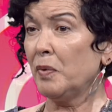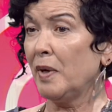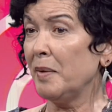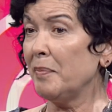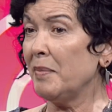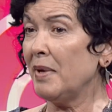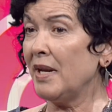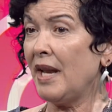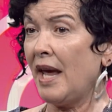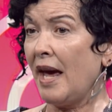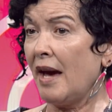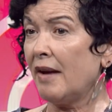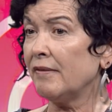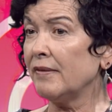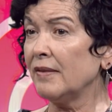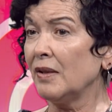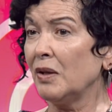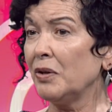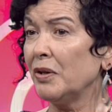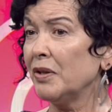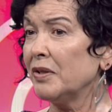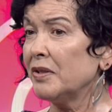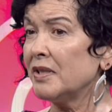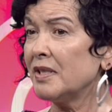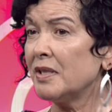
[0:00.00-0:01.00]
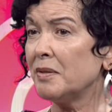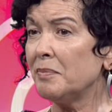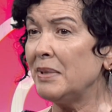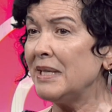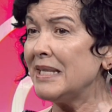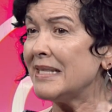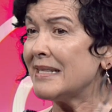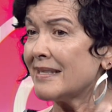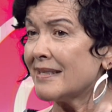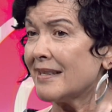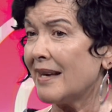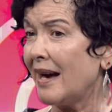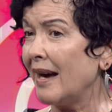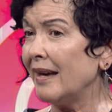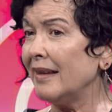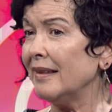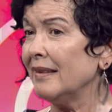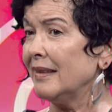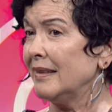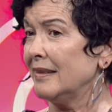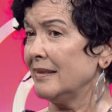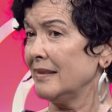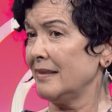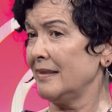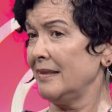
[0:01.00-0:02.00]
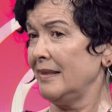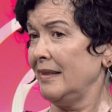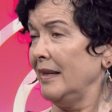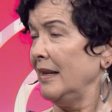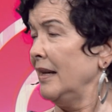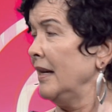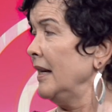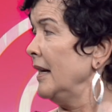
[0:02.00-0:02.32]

women have learned to be silent.